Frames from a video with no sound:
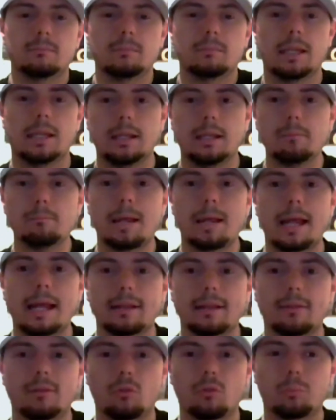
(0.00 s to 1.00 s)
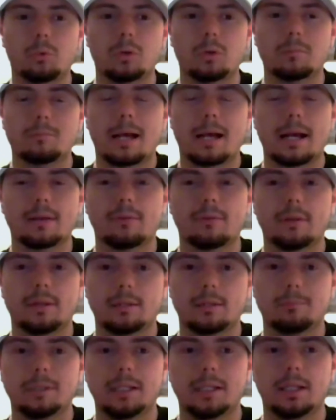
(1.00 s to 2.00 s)
It impacts the sport of
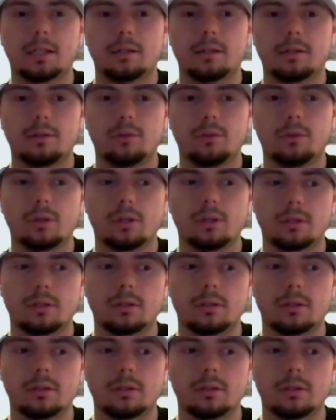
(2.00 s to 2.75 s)
boxing because